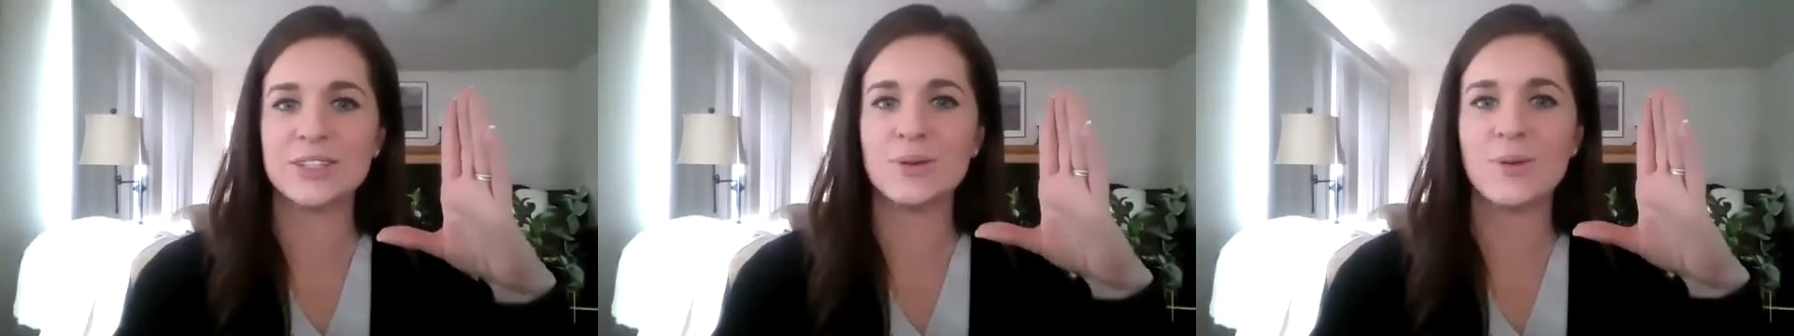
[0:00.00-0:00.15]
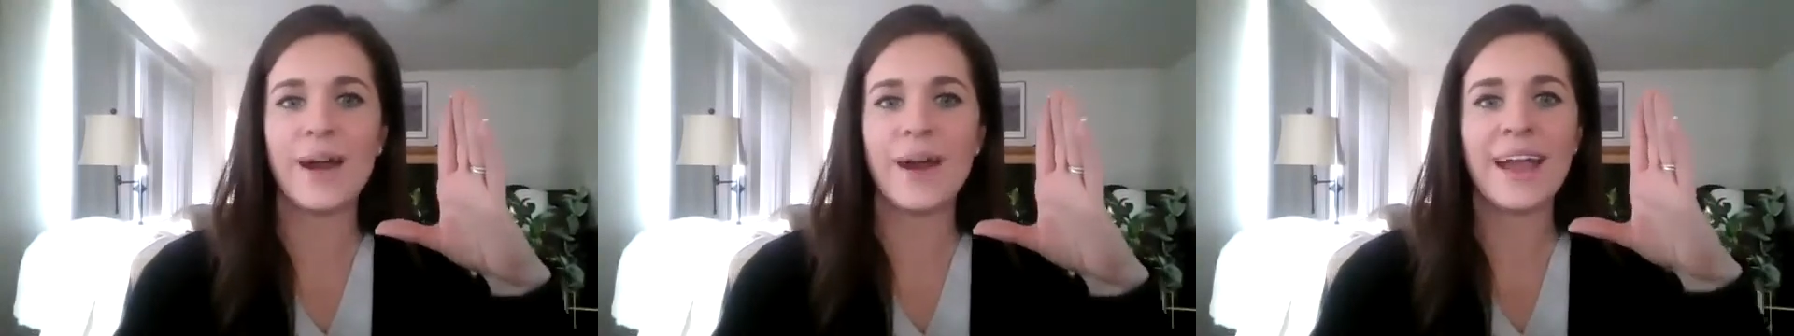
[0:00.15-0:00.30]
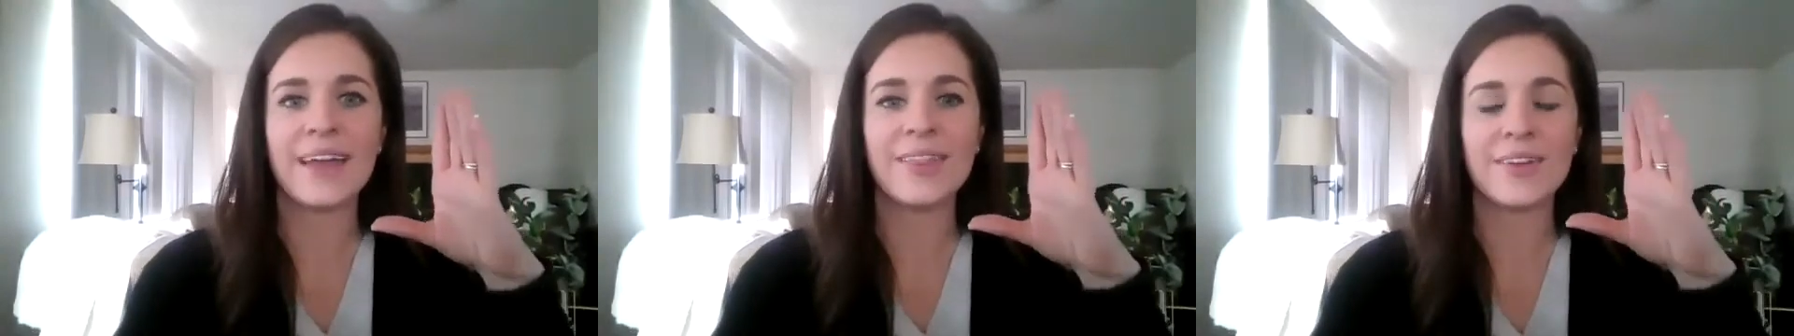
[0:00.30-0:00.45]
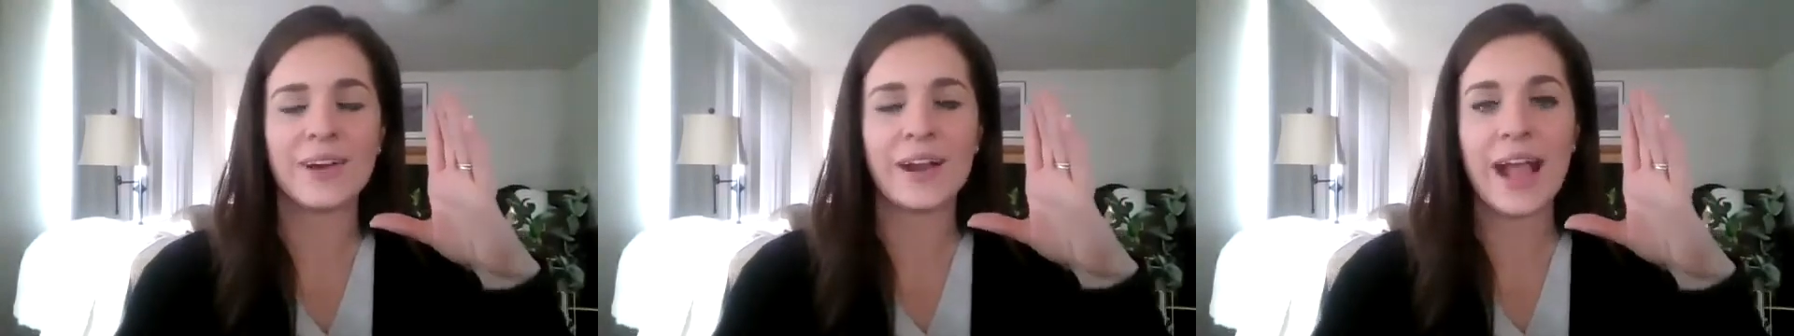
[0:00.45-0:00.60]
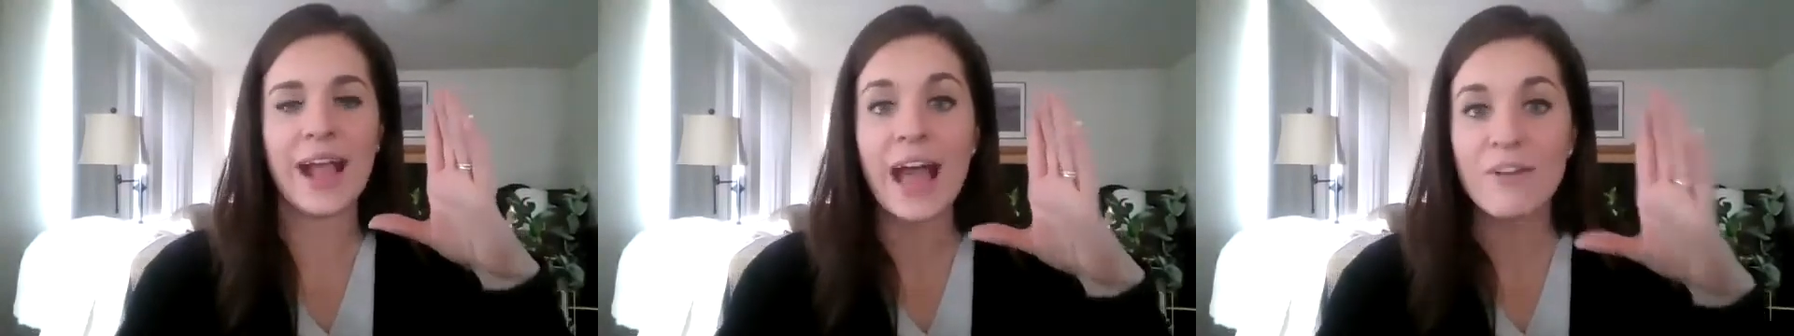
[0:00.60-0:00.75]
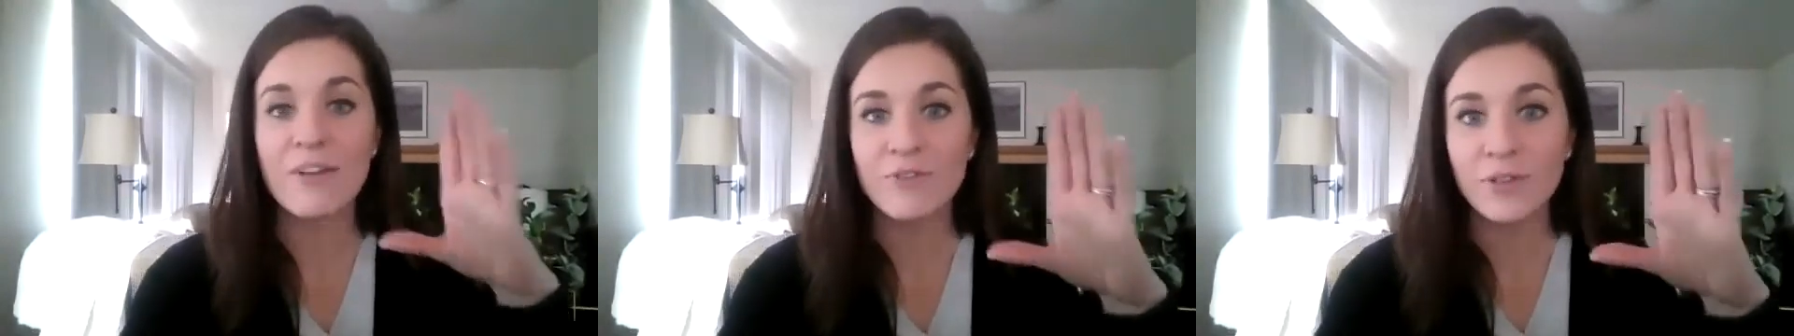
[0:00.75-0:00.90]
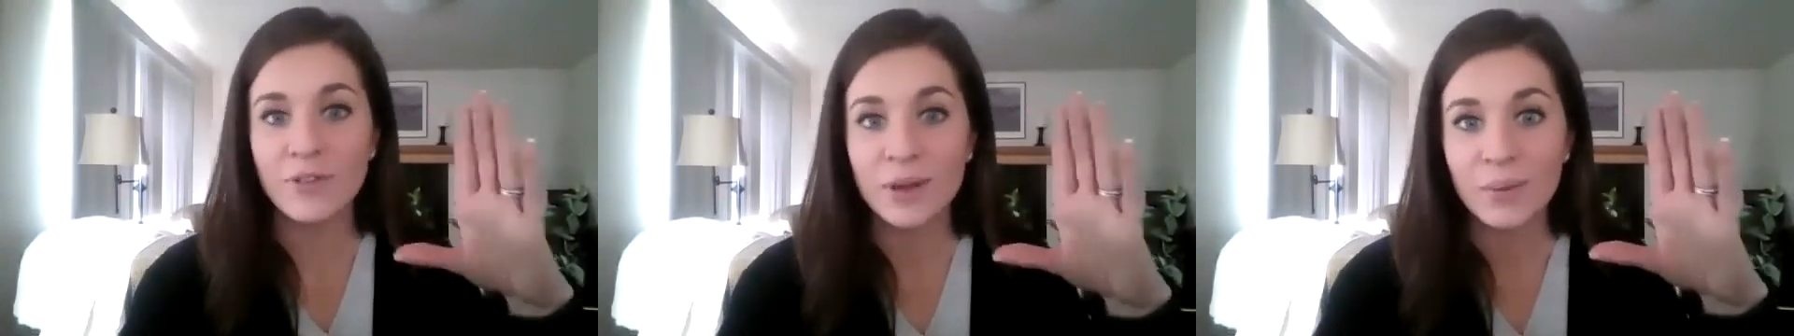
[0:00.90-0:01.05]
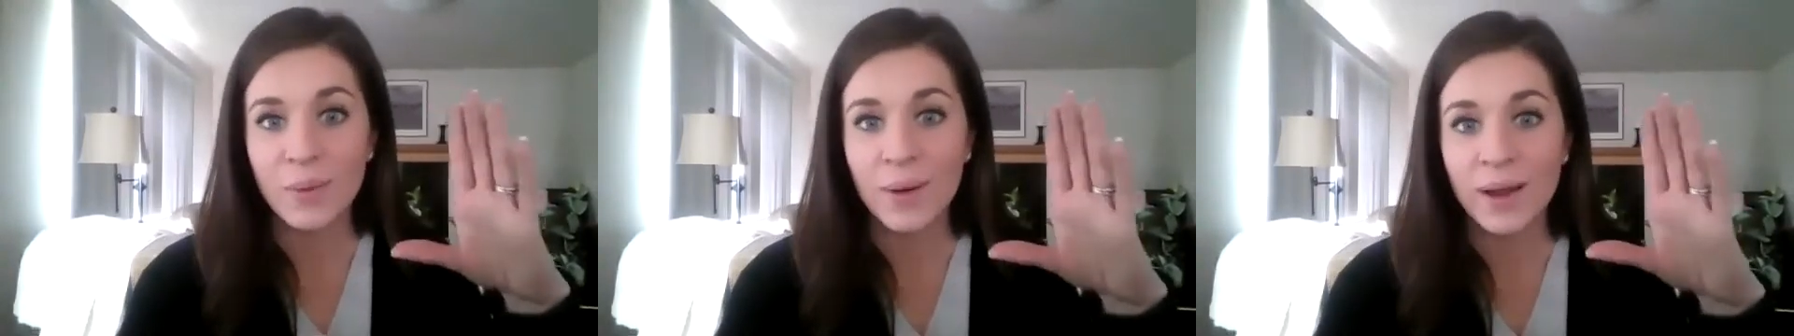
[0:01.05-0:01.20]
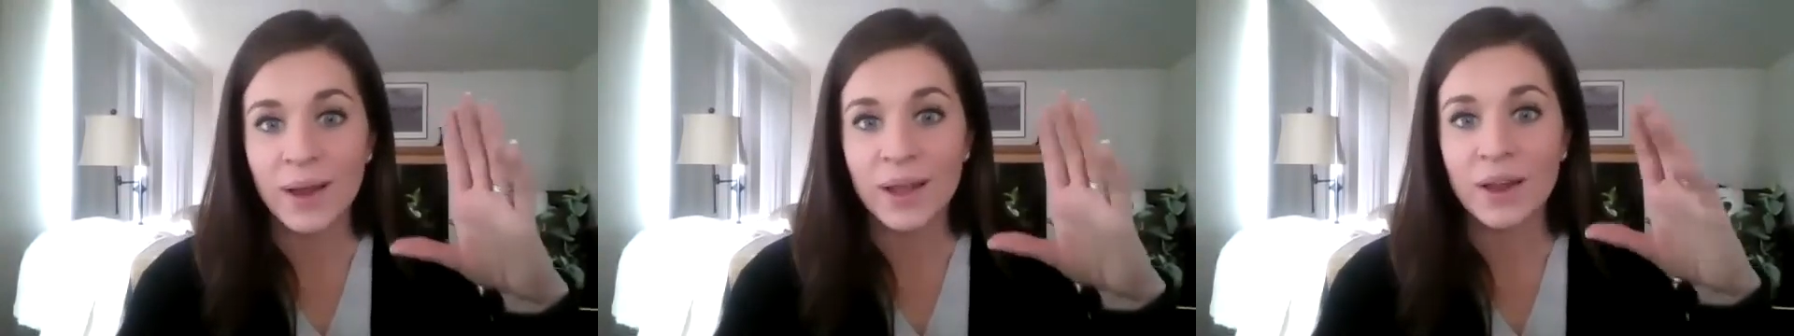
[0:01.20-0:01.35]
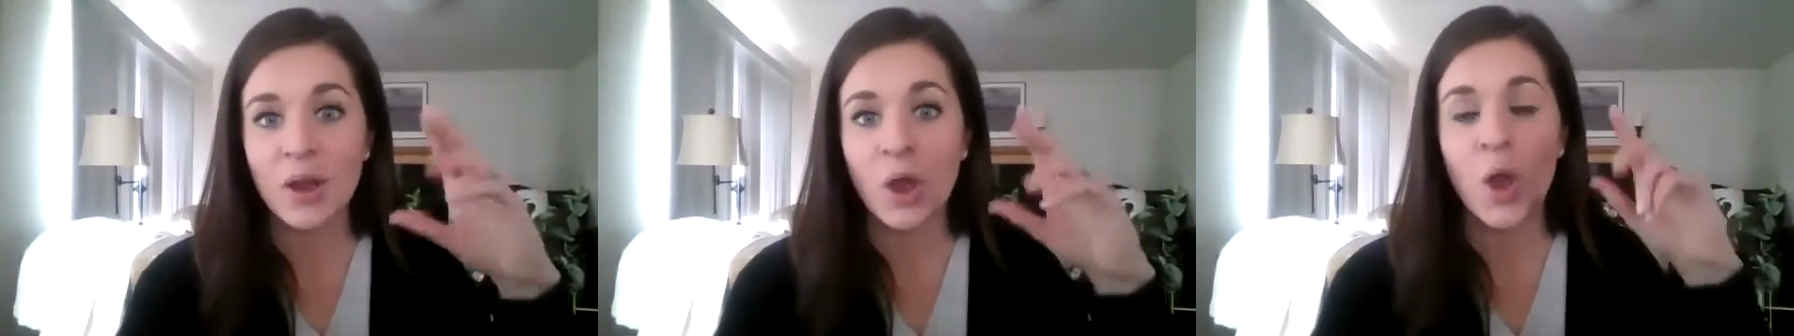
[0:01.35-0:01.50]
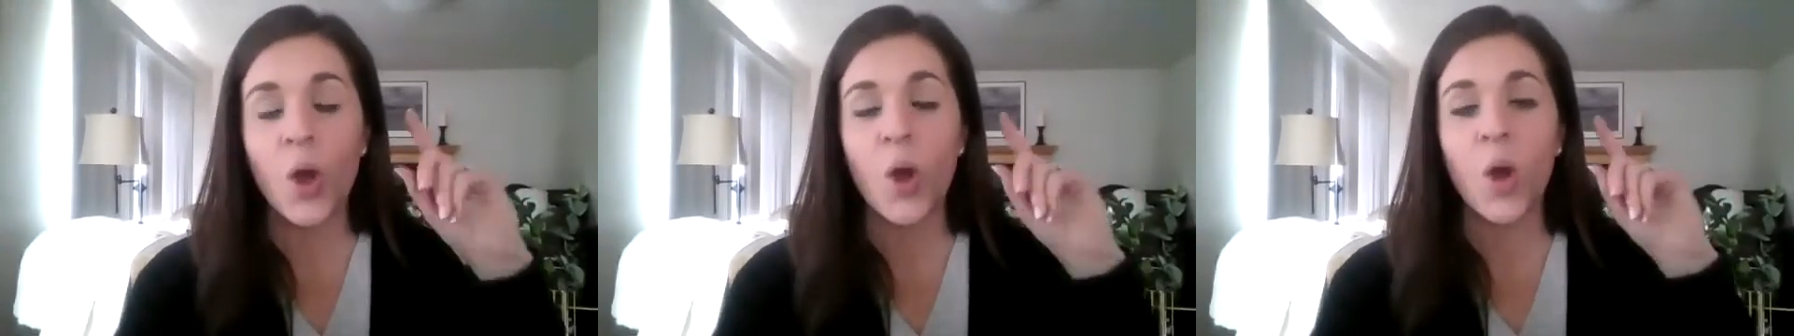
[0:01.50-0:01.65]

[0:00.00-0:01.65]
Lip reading: to either everyone